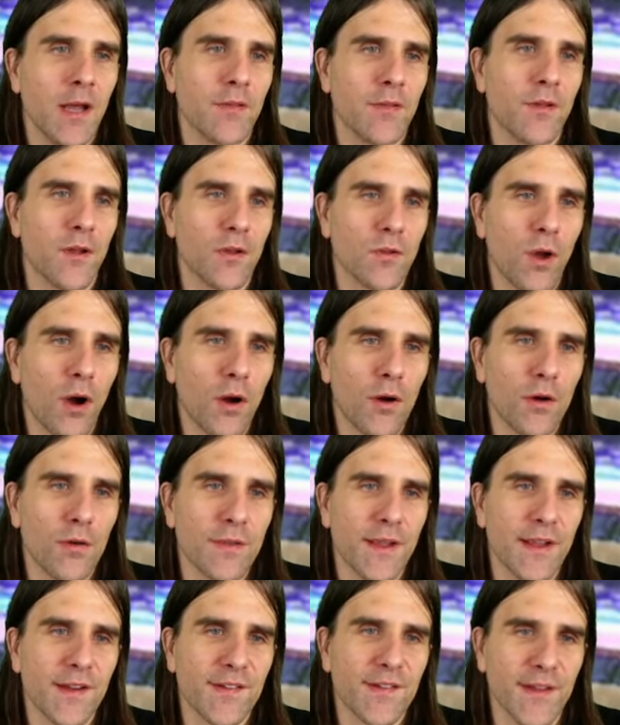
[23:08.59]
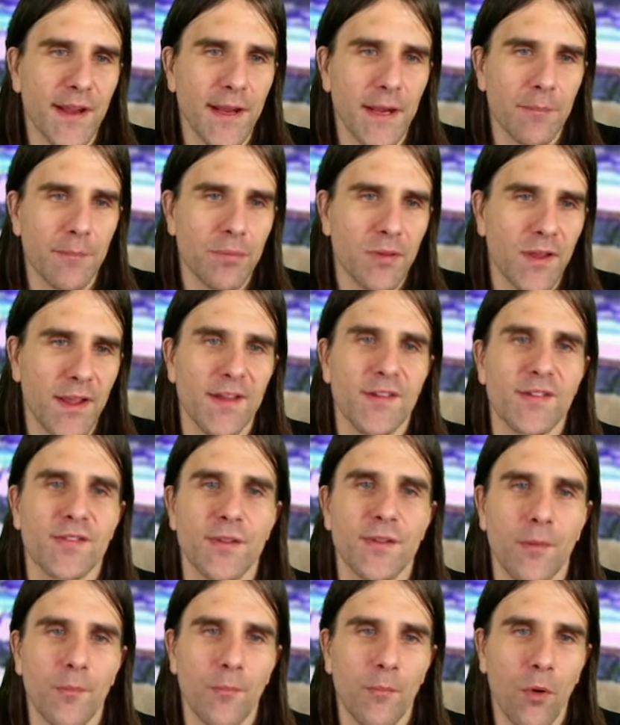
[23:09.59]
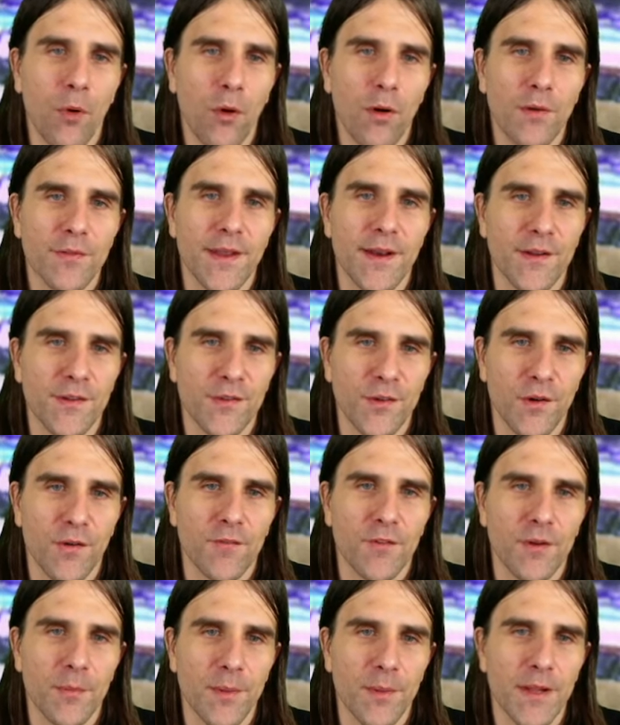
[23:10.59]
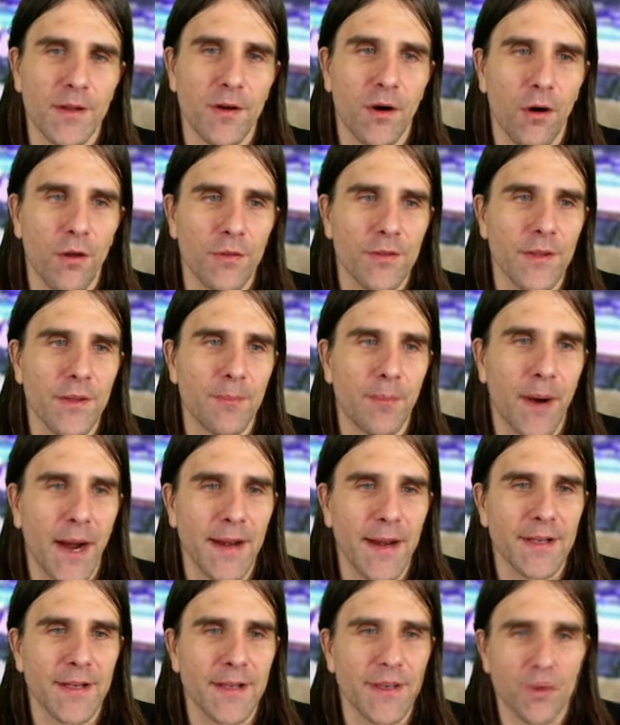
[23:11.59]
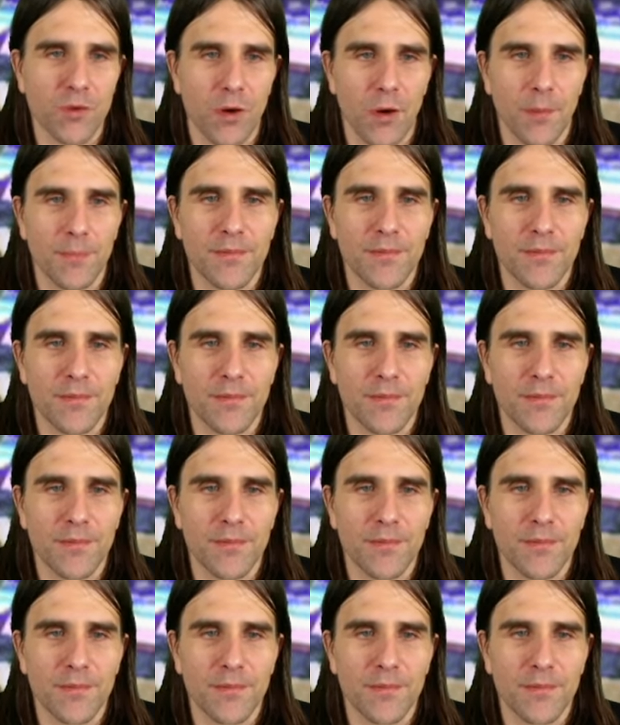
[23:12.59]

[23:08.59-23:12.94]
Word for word: The longer they stay in place, the more they deserve to be called the Biden Trump